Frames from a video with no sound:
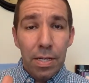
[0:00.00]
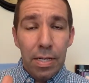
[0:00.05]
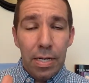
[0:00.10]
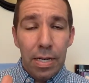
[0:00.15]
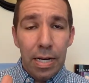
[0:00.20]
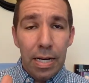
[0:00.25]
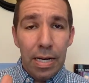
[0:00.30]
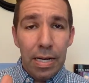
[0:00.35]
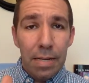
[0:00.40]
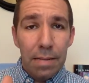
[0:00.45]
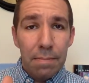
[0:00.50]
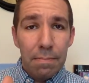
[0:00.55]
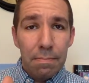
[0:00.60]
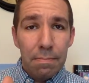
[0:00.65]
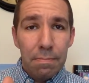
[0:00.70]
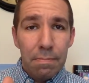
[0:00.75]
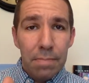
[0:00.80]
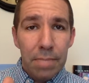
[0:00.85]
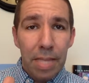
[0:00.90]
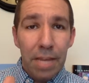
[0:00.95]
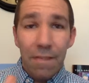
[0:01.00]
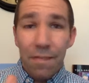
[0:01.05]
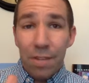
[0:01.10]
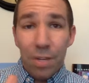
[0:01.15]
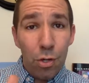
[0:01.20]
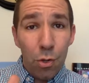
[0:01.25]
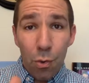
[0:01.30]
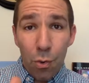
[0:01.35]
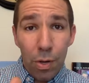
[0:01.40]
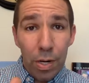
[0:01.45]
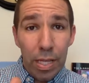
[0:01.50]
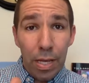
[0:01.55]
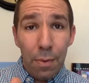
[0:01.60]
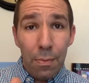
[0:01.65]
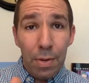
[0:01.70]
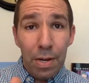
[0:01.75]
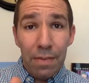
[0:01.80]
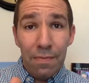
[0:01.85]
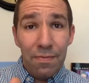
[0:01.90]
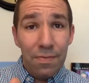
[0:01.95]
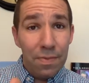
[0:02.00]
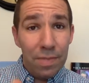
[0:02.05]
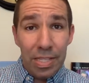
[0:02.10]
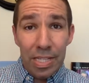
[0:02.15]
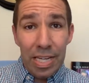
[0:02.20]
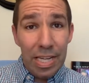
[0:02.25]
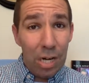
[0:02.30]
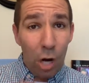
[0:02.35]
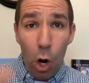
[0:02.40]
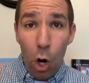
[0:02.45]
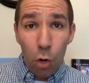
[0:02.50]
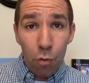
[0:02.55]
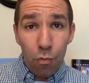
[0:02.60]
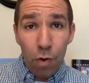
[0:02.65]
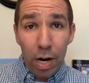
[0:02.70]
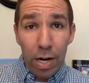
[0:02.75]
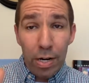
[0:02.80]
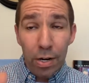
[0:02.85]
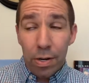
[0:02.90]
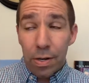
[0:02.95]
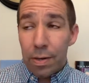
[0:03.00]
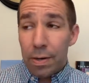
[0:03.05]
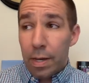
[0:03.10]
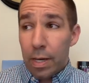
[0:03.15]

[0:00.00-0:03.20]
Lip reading: of inventory that we've seen on record.